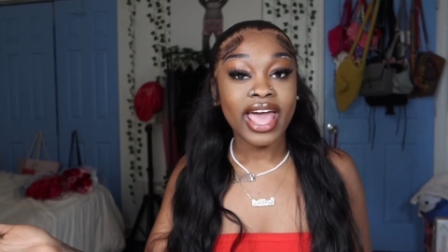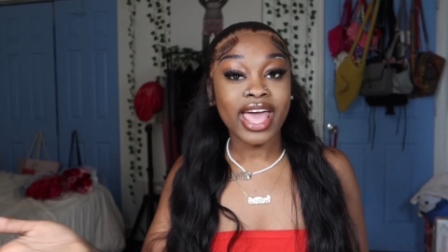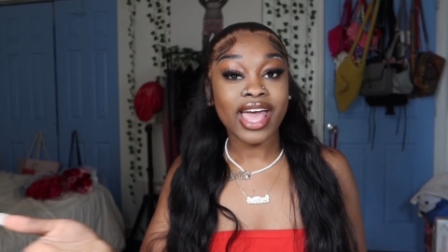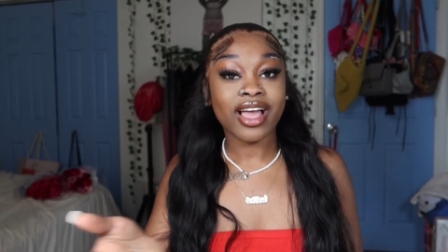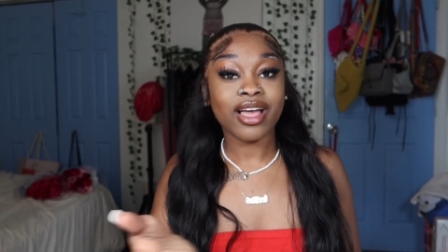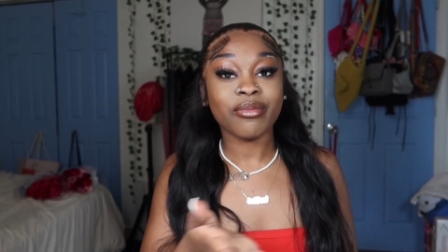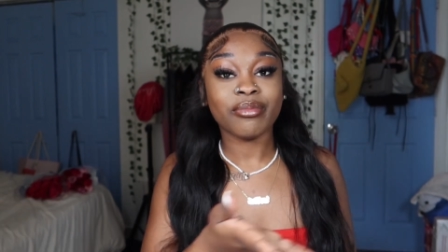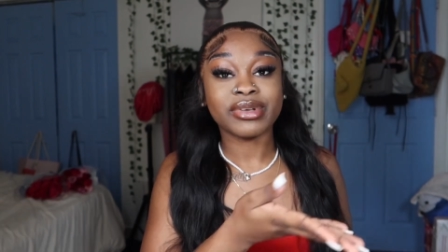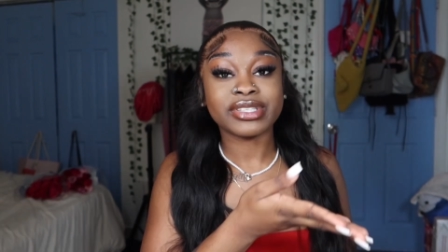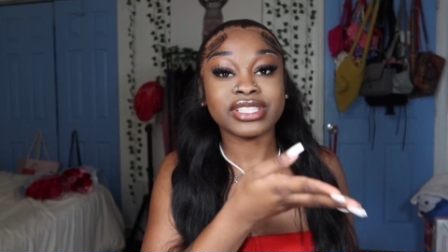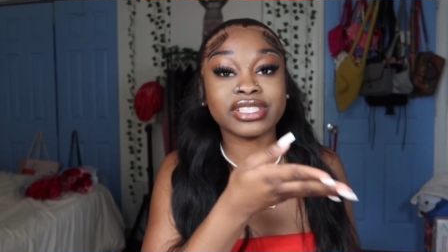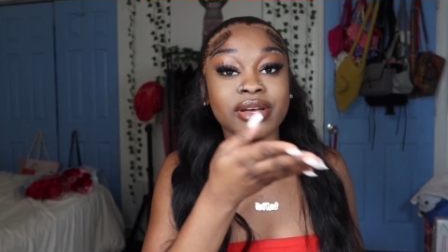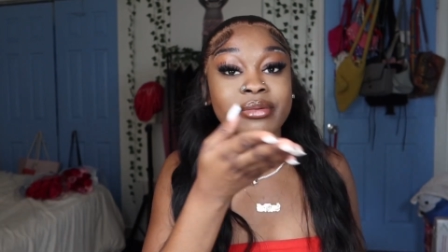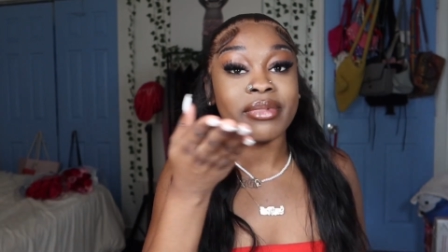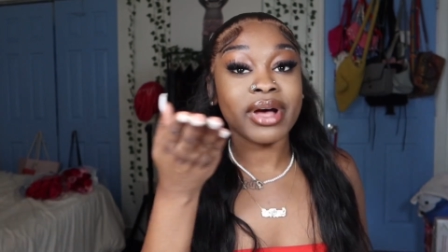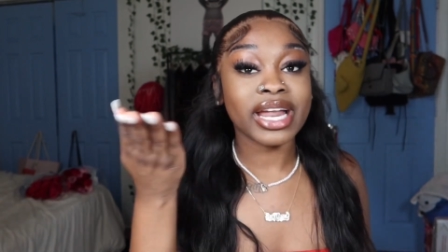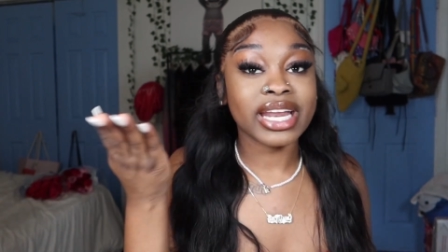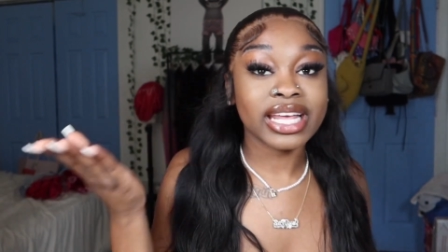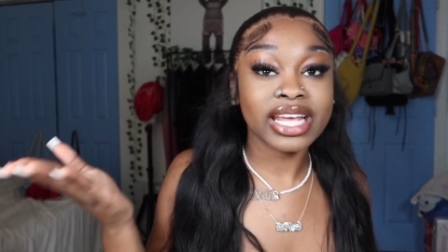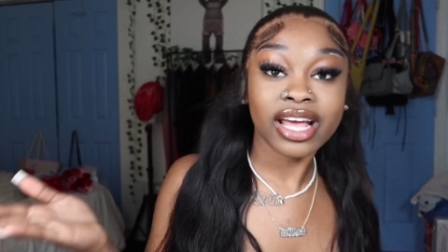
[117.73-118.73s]
it could be
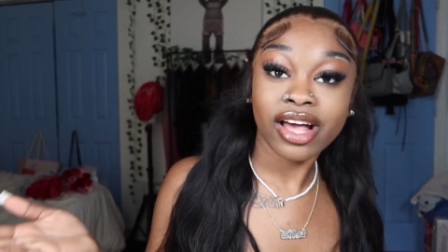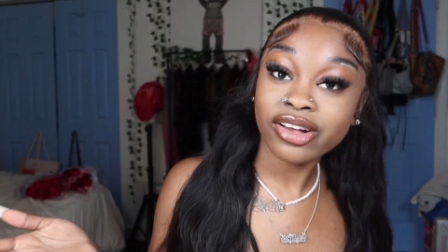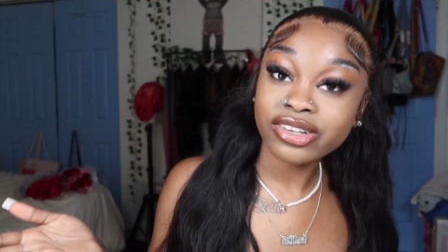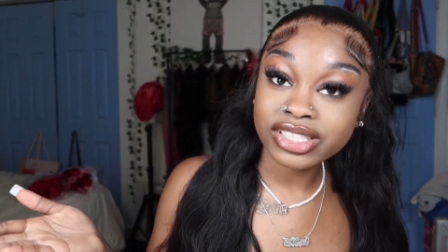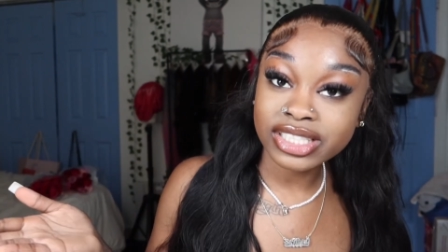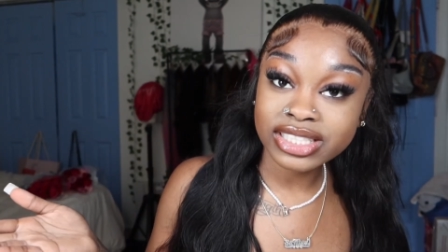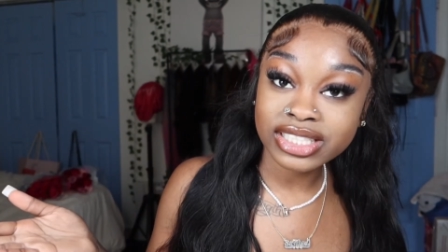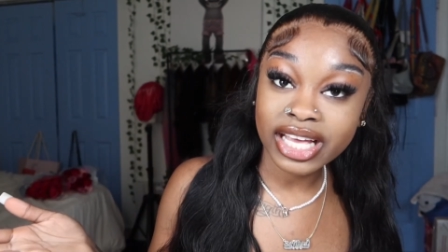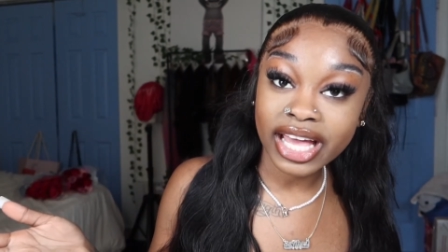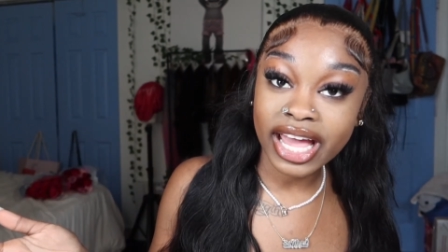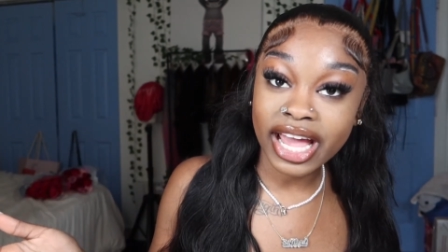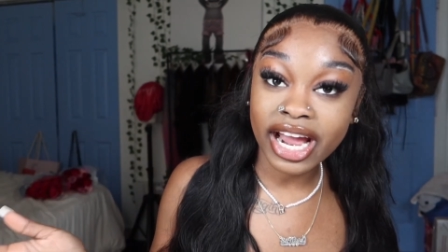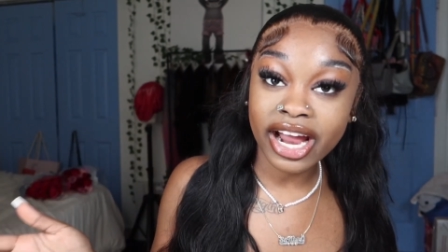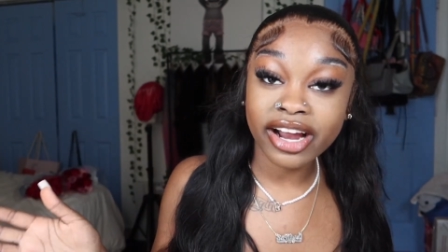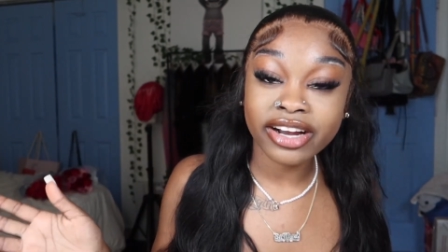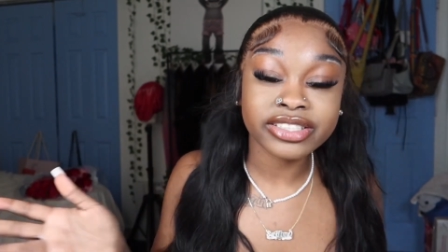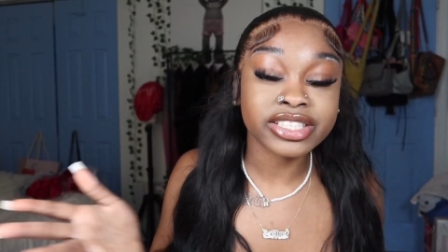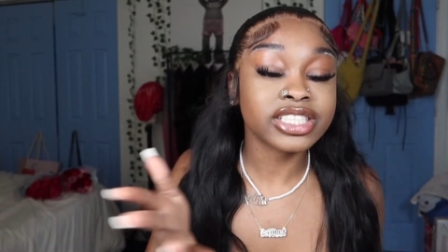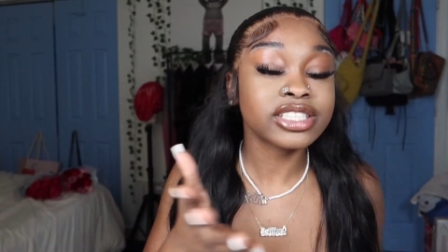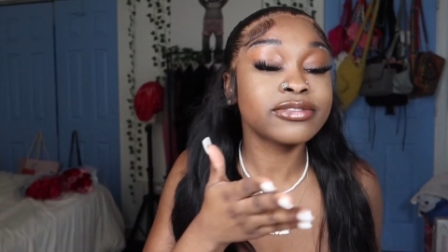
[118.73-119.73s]
somebody else's
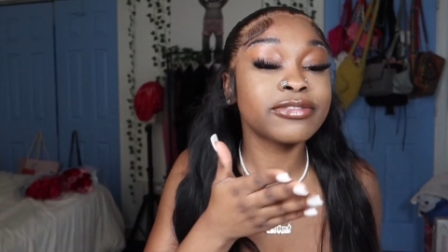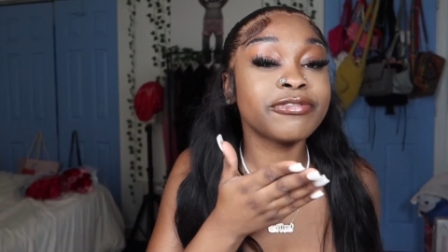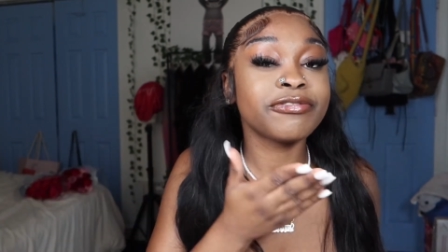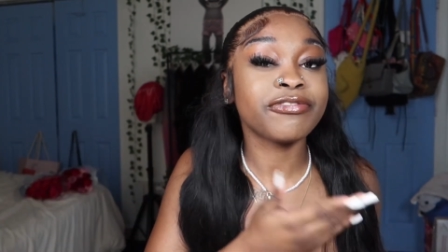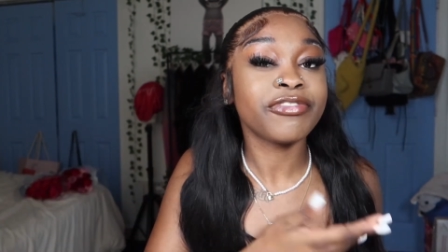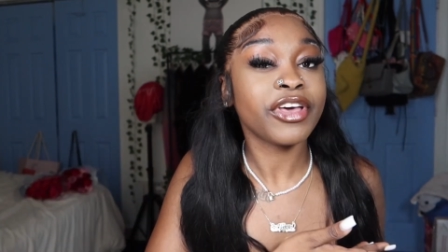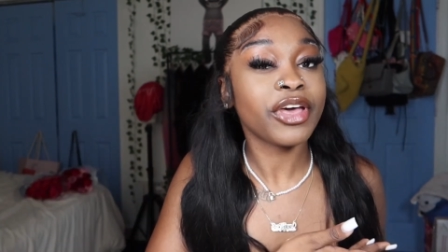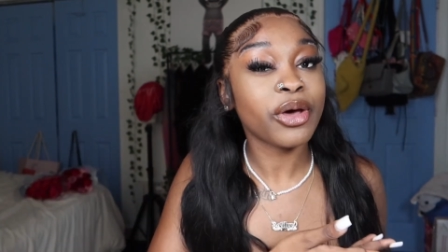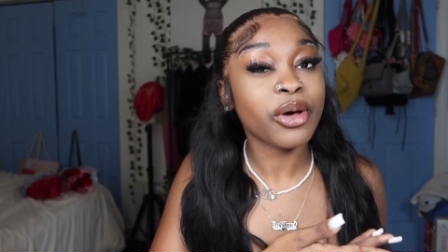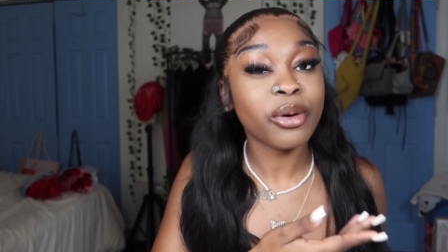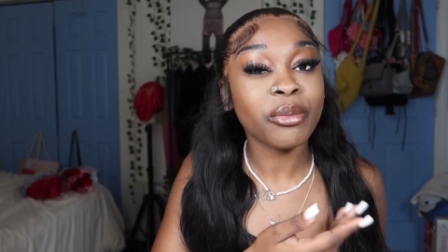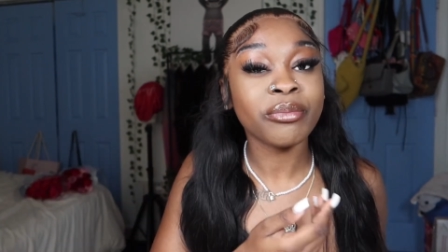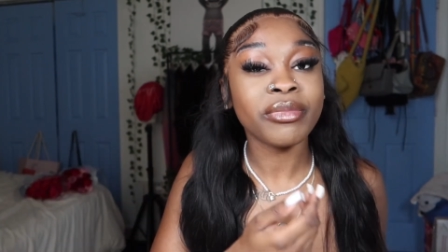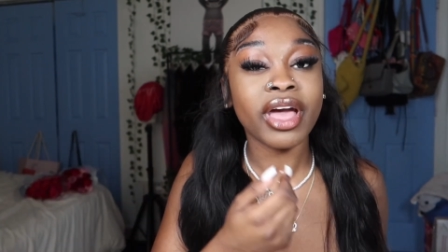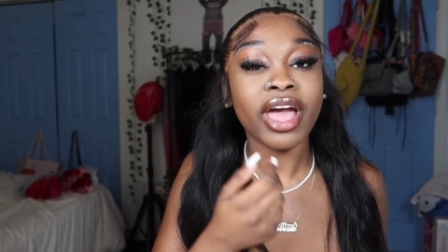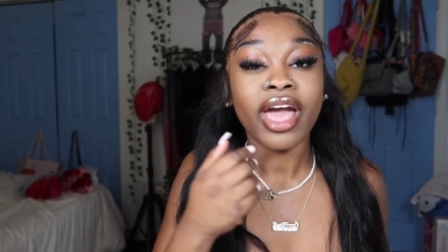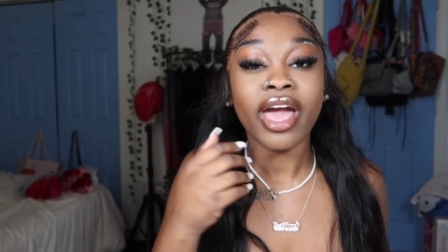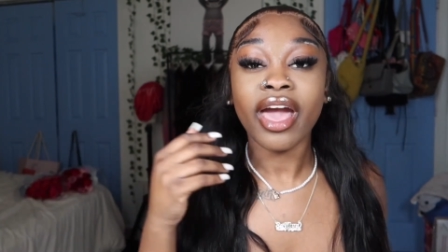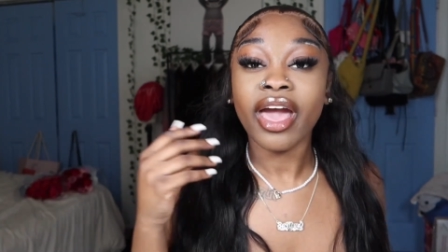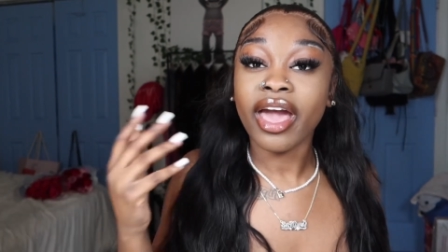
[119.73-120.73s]
hair. Just film
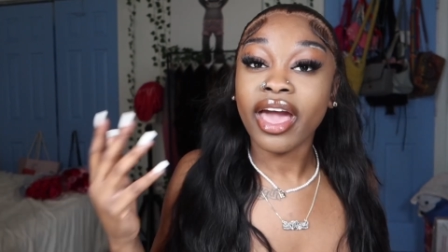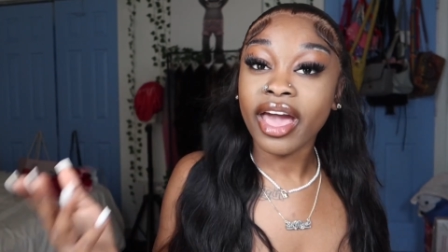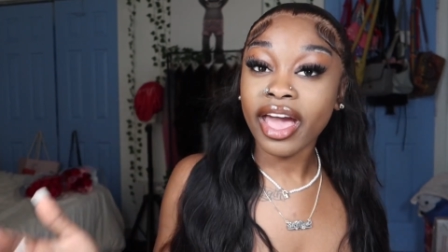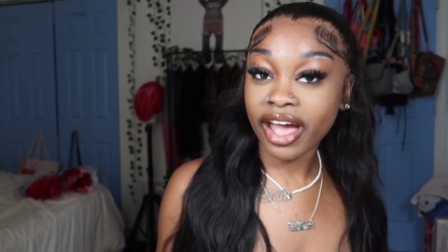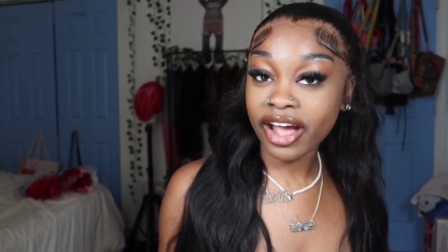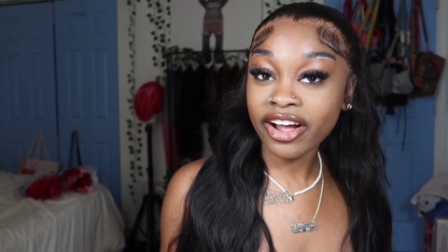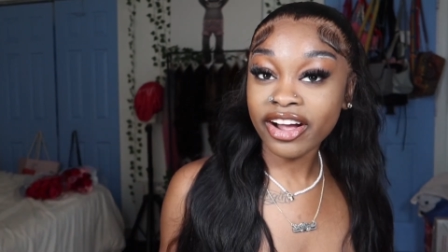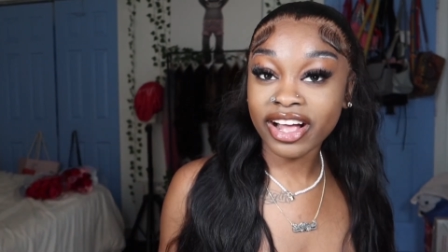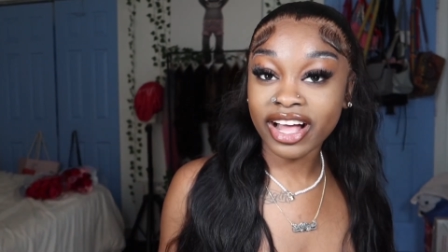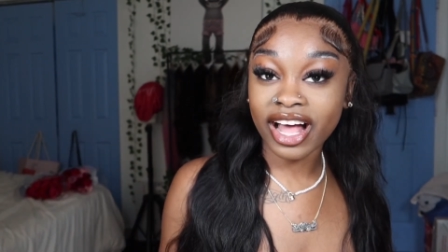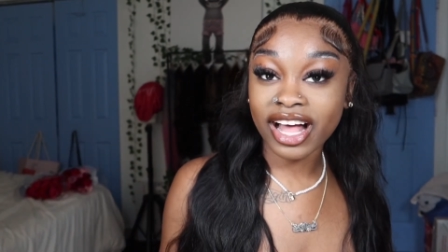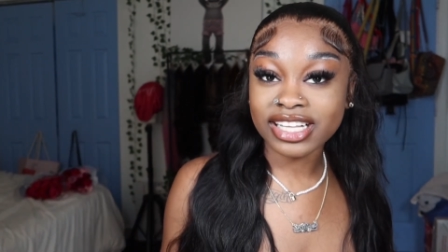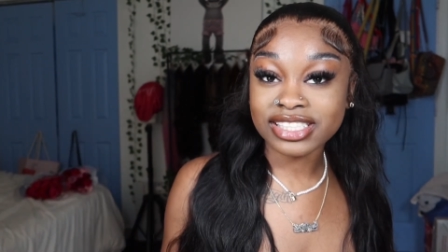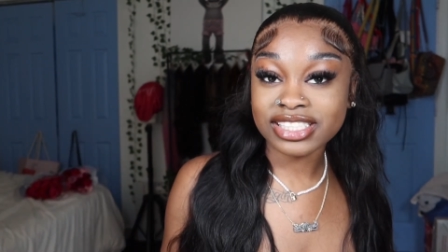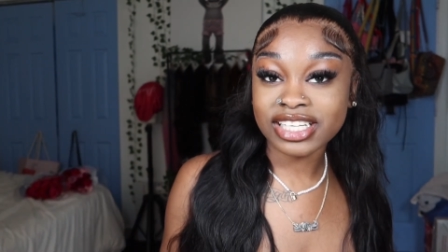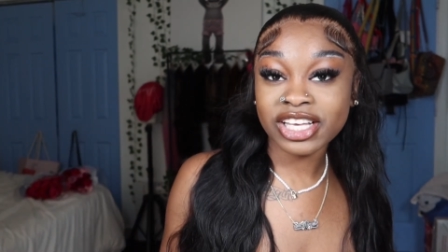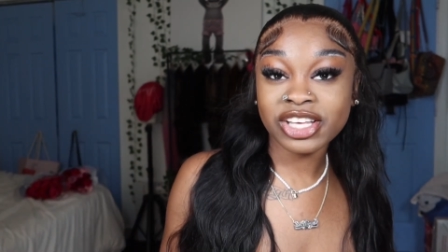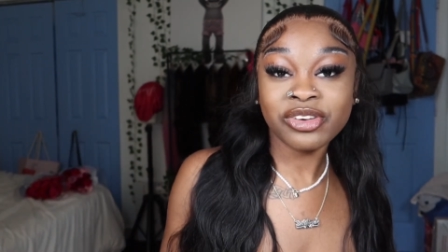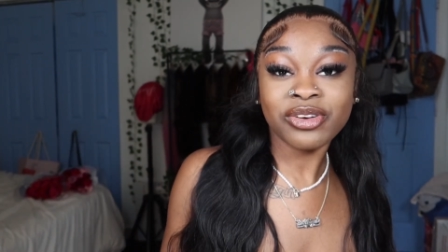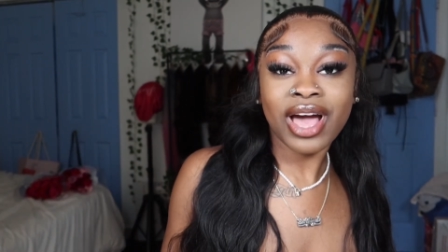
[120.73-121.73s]
hair
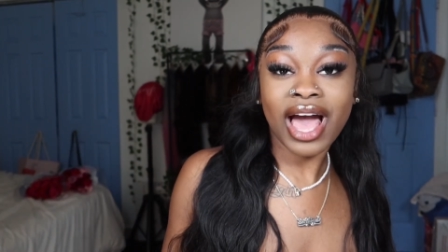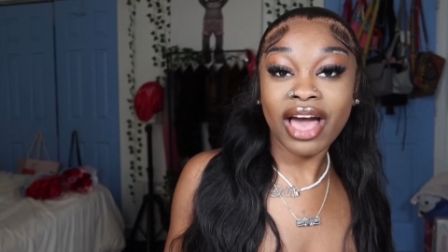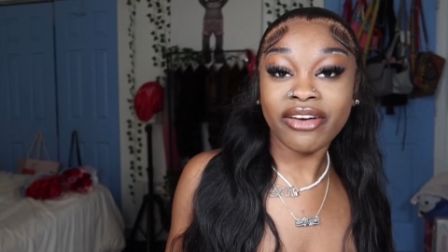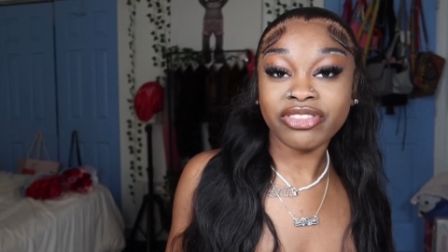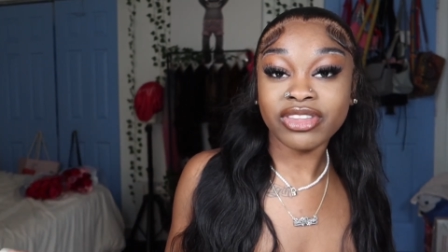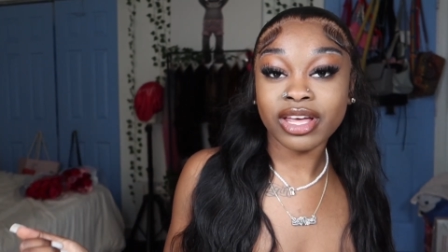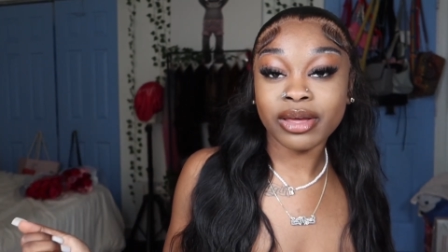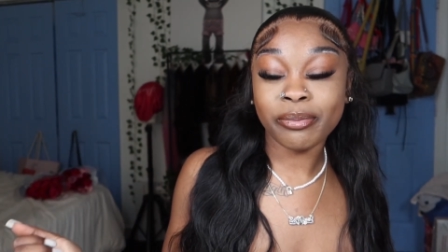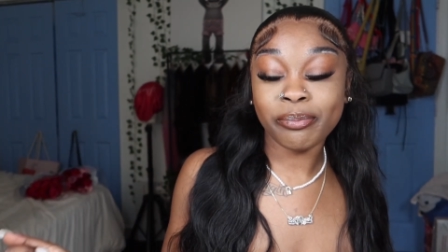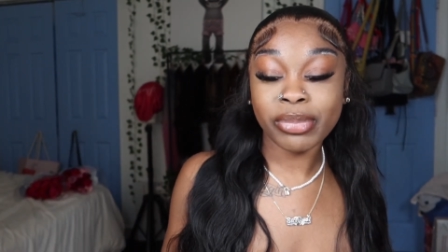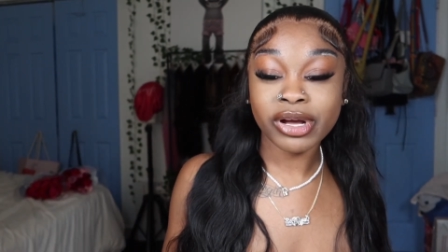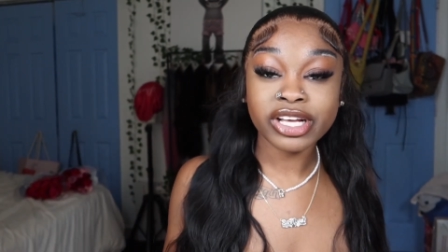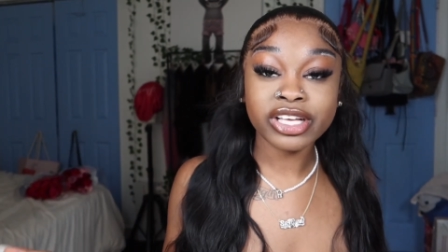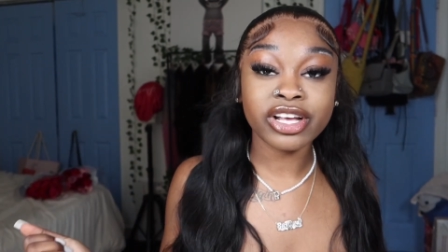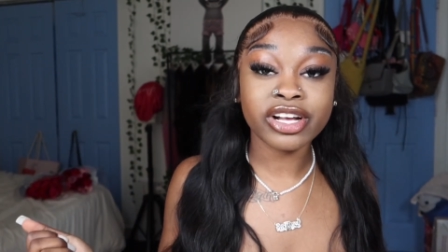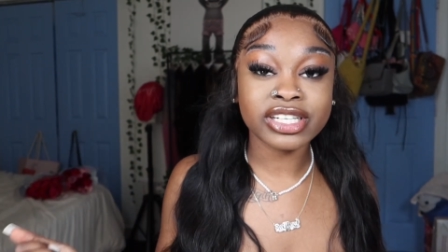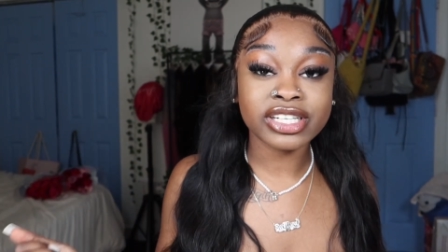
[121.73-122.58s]
content. You have to put